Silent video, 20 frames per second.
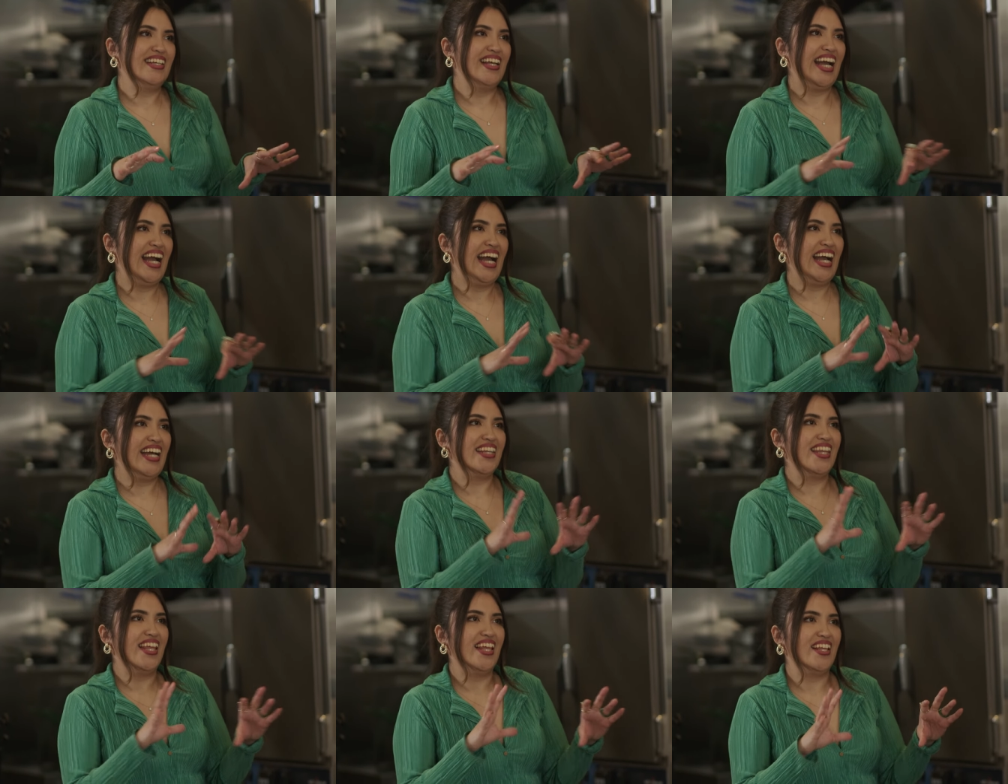
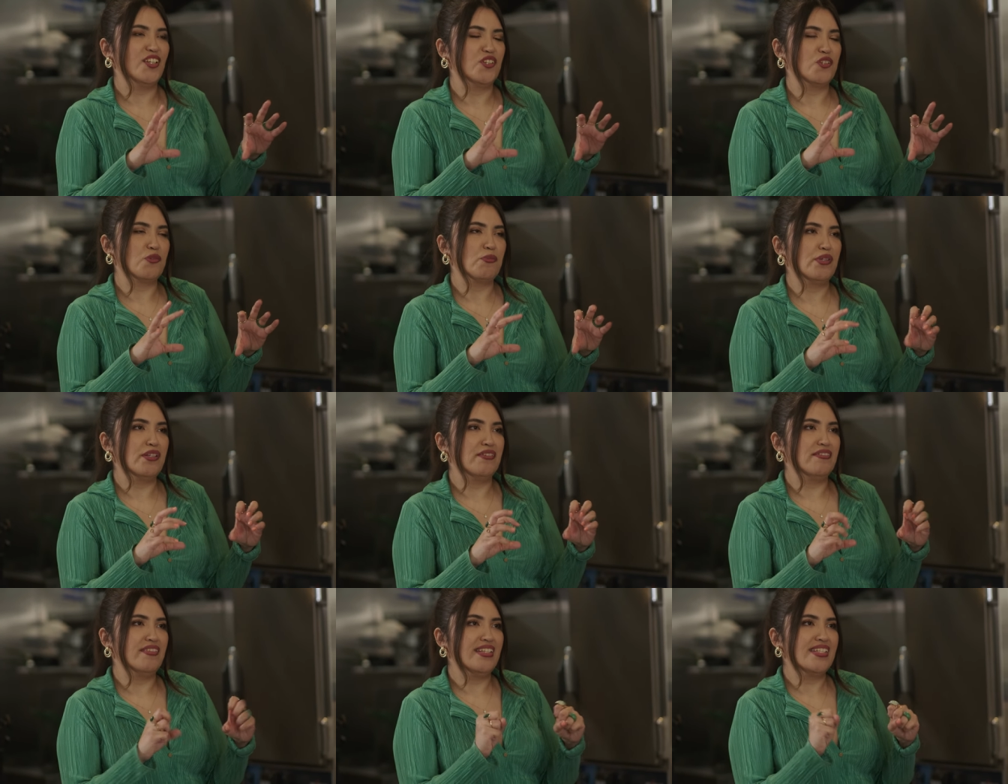had that little
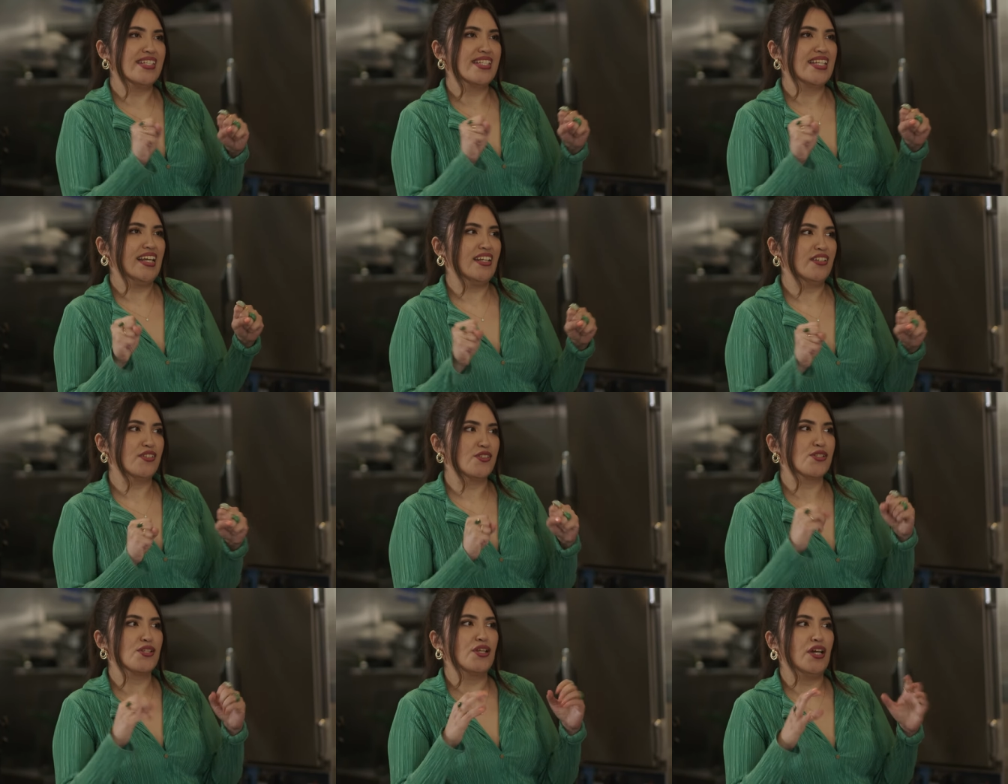bit of
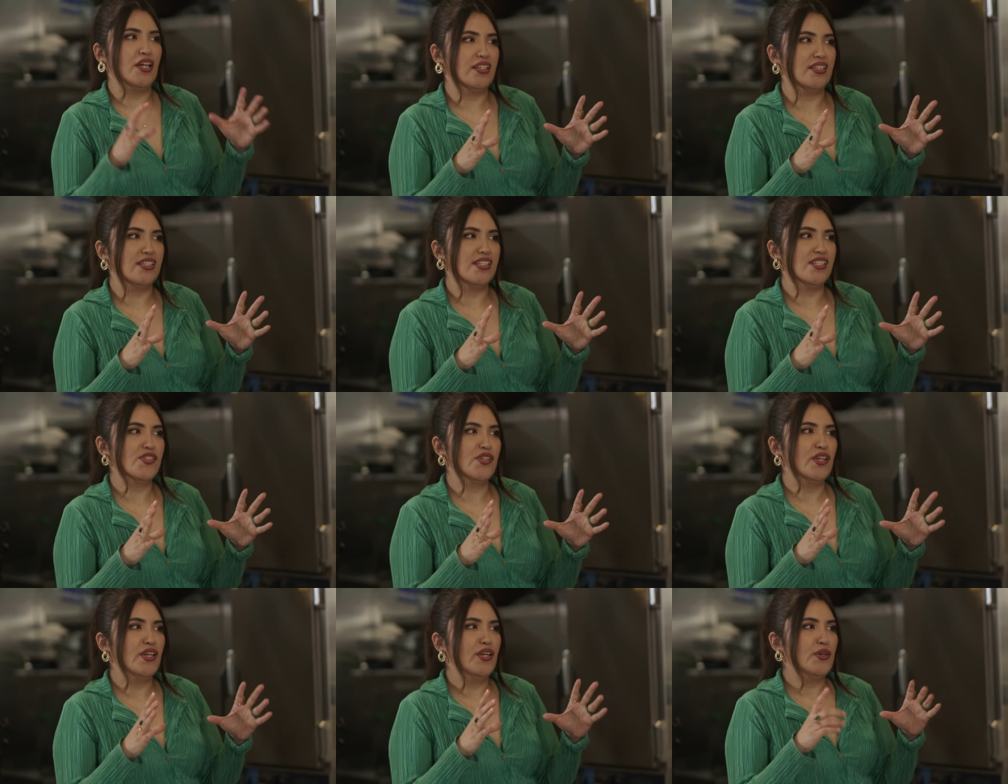insider's
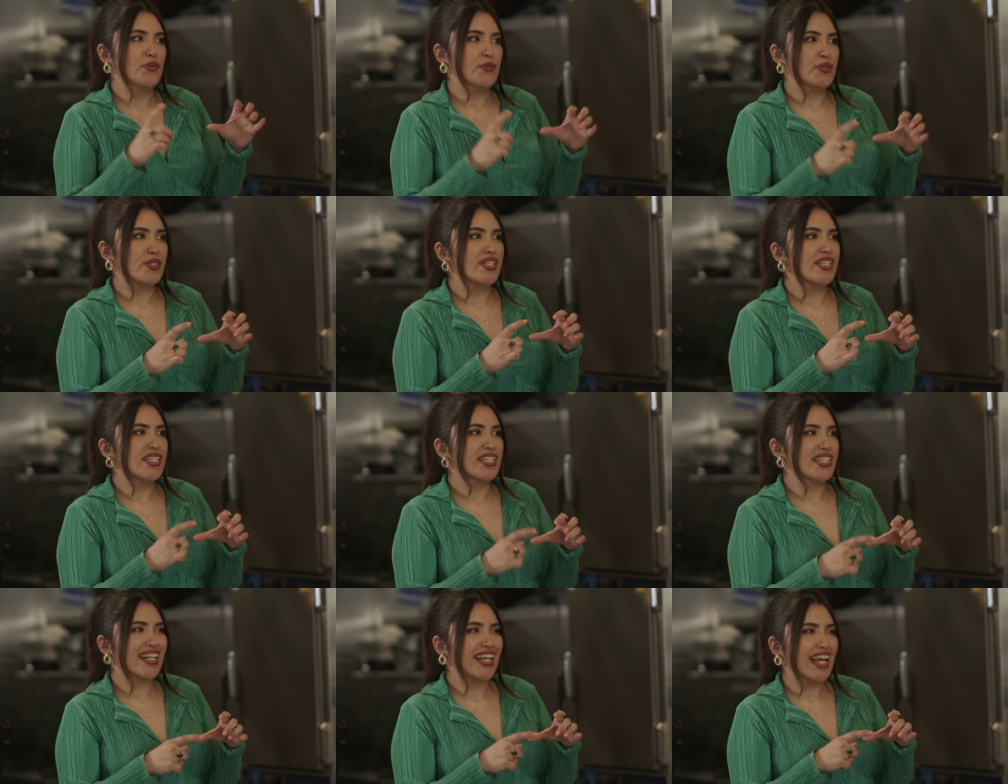knowledge was
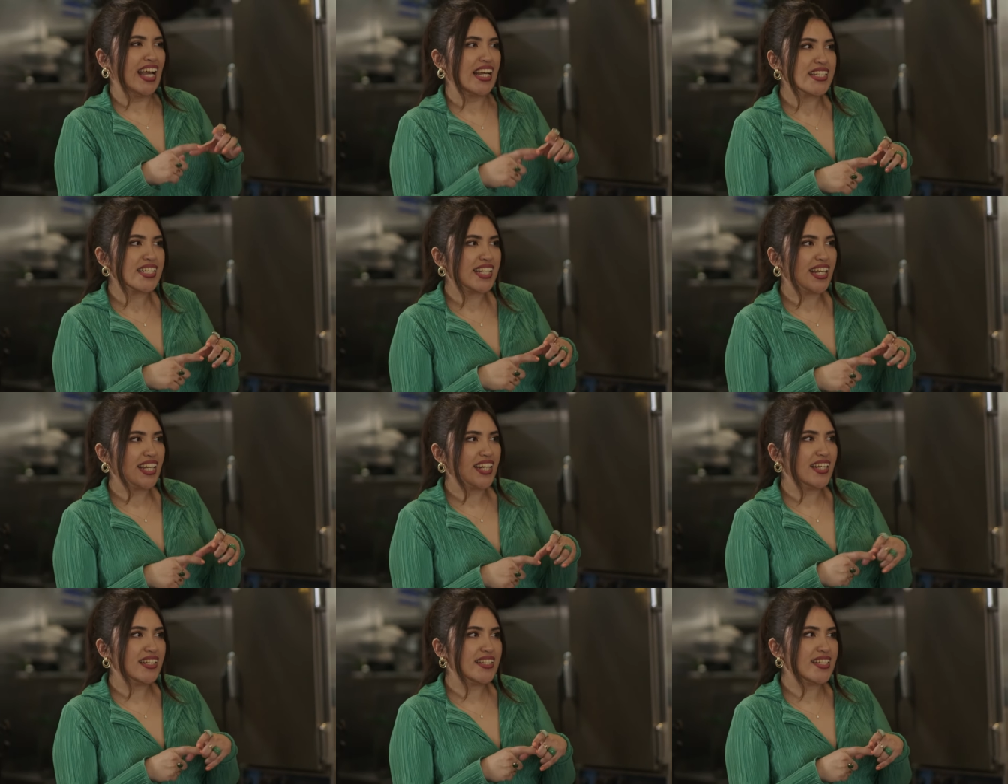this
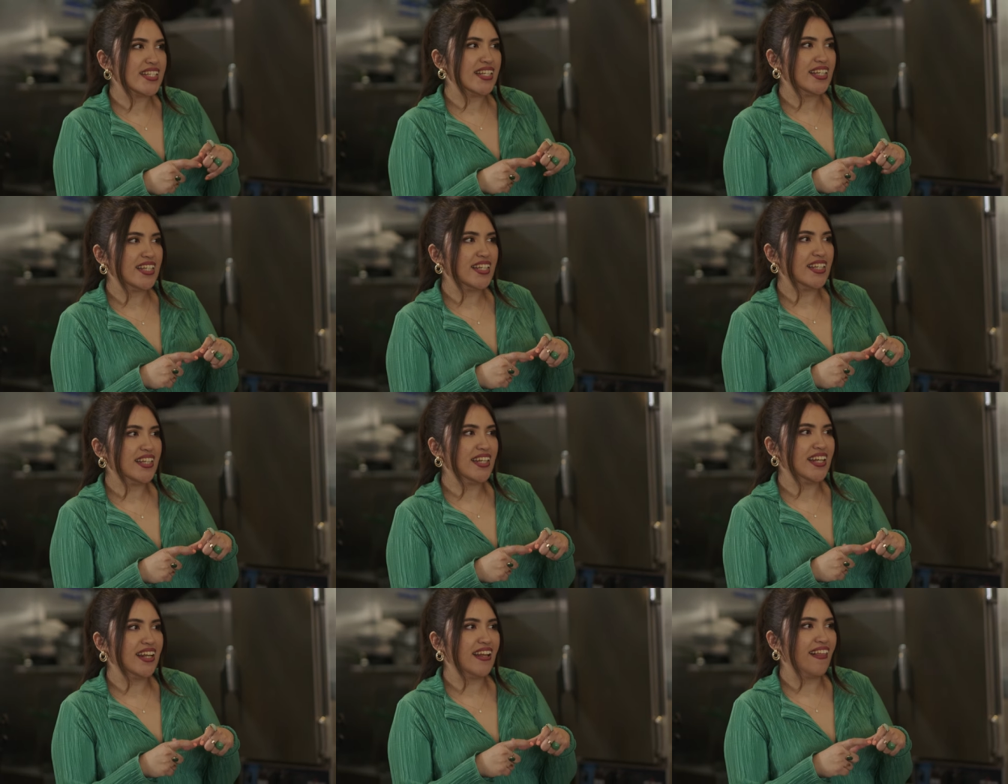cascara
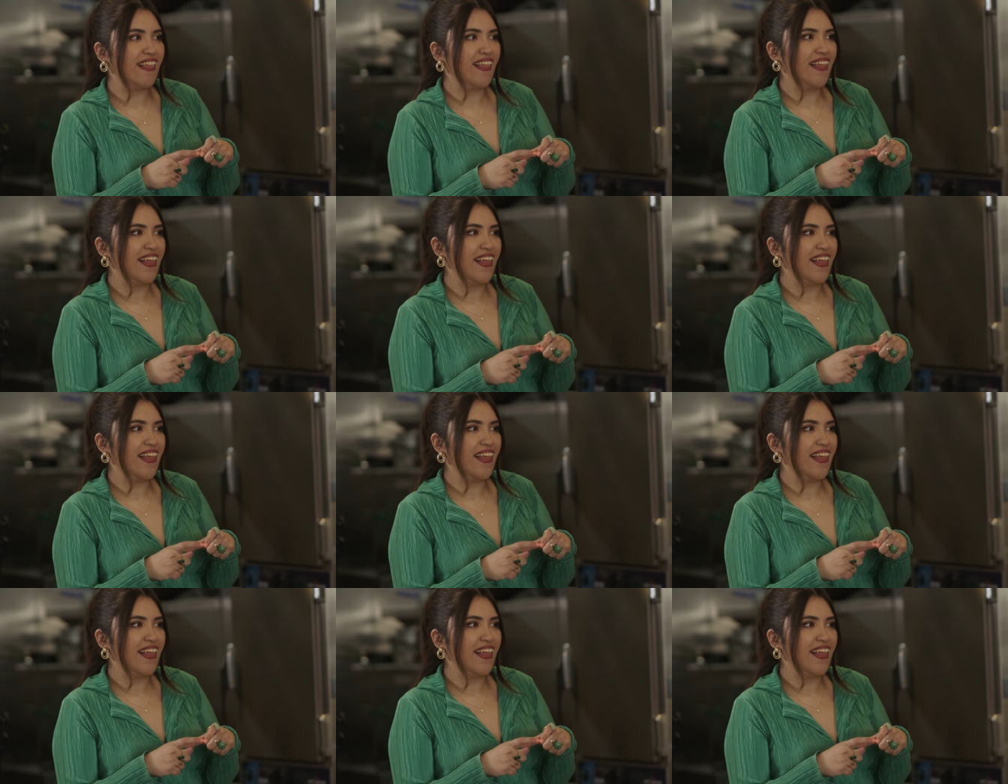tea. Yeah.